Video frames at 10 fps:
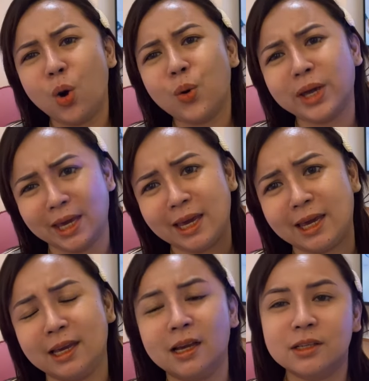
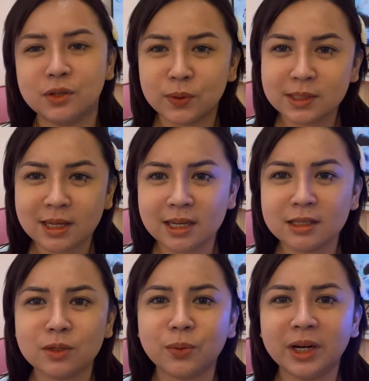Okay, so
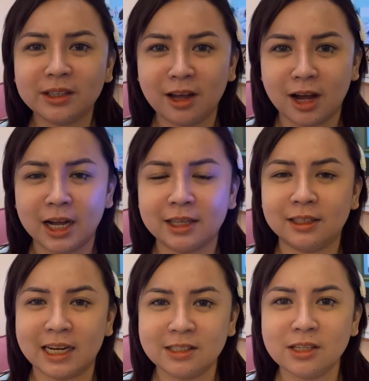since we're done
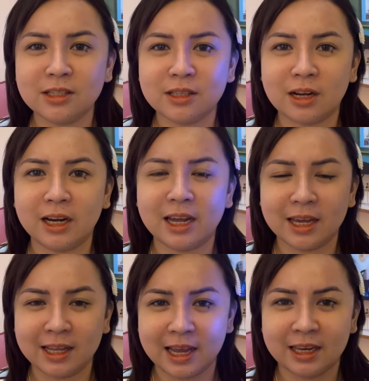registering
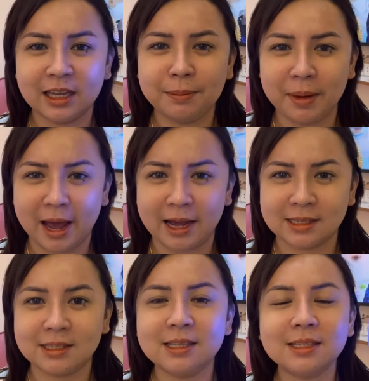in
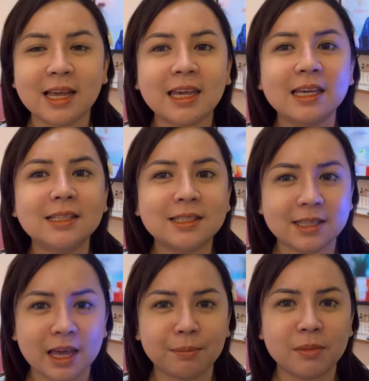Anypass, the second
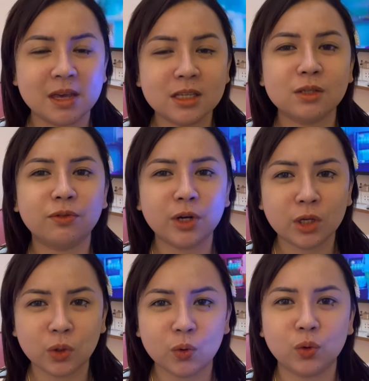step is for
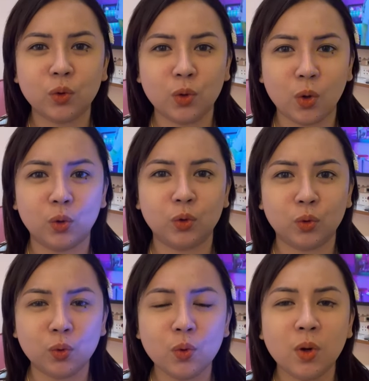you to go
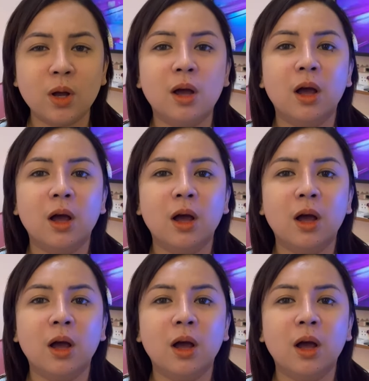to